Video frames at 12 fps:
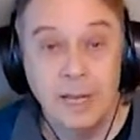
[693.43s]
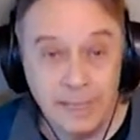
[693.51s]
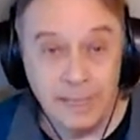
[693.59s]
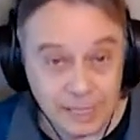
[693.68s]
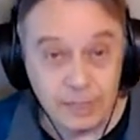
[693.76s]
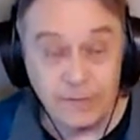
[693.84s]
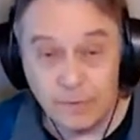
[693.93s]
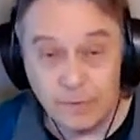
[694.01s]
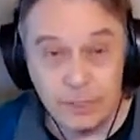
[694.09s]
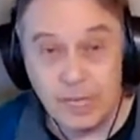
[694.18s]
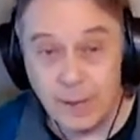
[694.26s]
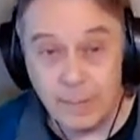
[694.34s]
And that's the
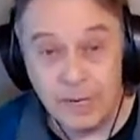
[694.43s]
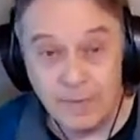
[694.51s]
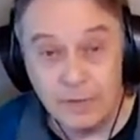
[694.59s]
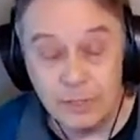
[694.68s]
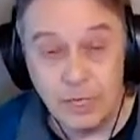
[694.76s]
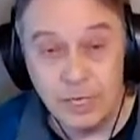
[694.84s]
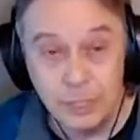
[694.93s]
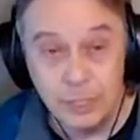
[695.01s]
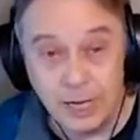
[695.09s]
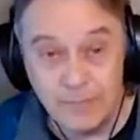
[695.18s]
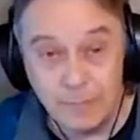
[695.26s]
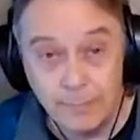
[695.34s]
first time I ever saw
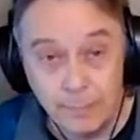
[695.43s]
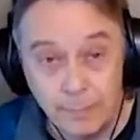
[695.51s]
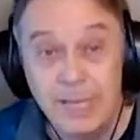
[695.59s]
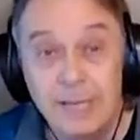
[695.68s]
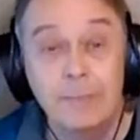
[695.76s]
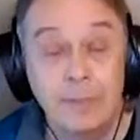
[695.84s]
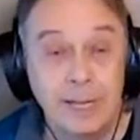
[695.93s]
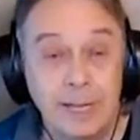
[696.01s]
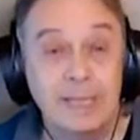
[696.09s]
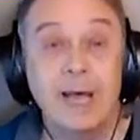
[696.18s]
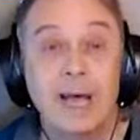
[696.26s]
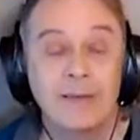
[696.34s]
Jeff P.
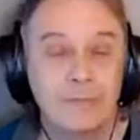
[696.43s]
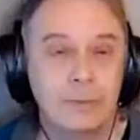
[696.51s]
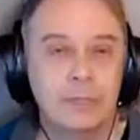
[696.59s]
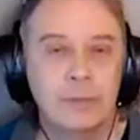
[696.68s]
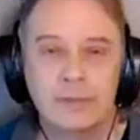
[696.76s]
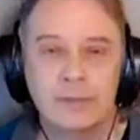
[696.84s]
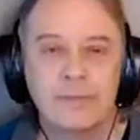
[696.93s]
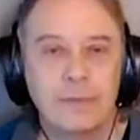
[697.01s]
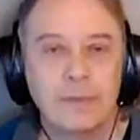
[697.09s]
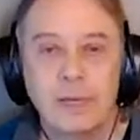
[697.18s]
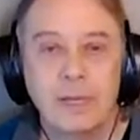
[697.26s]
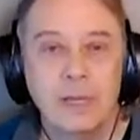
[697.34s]
play live, which was
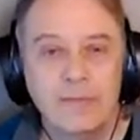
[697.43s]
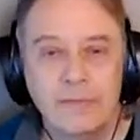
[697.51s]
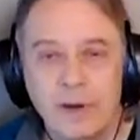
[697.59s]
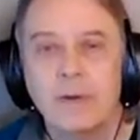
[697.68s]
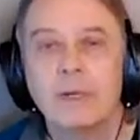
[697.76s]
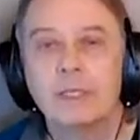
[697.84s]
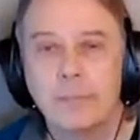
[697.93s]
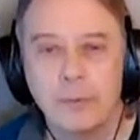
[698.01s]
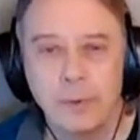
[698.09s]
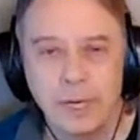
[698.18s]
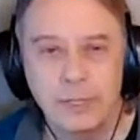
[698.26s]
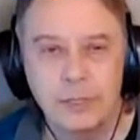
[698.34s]
very
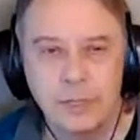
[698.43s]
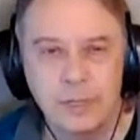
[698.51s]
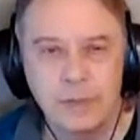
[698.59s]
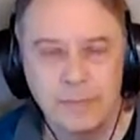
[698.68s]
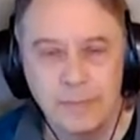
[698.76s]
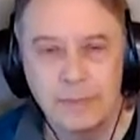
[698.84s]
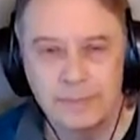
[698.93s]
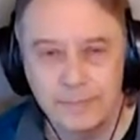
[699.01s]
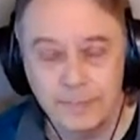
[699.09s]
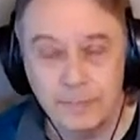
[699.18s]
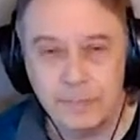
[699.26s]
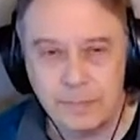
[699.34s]
inspirational
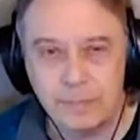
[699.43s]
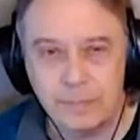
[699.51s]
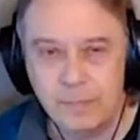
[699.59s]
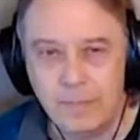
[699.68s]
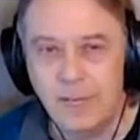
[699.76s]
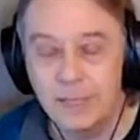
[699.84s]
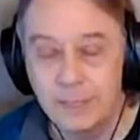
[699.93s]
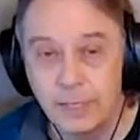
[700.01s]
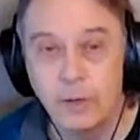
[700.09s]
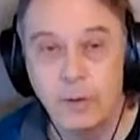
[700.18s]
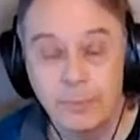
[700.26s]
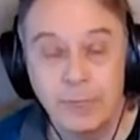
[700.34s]

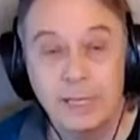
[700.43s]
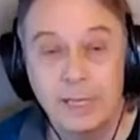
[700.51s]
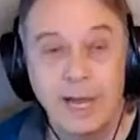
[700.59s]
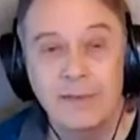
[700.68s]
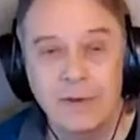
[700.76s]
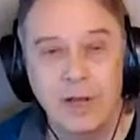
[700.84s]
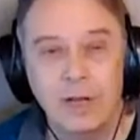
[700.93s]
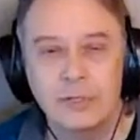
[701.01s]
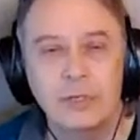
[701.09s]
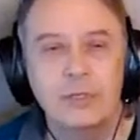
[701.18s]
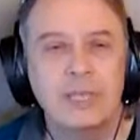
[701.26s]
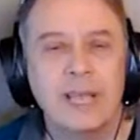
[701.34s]
to hear him play live. I
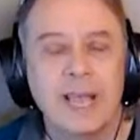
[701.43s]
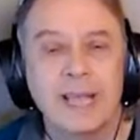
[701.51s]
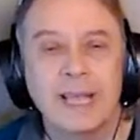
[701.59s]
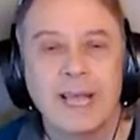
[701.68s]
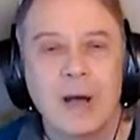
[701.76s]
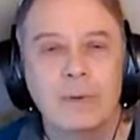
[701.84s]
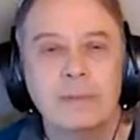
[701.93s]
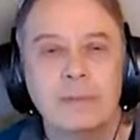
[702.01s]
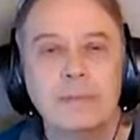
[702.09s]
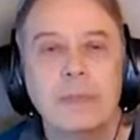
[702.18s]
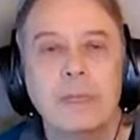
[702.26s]
also used to hang out.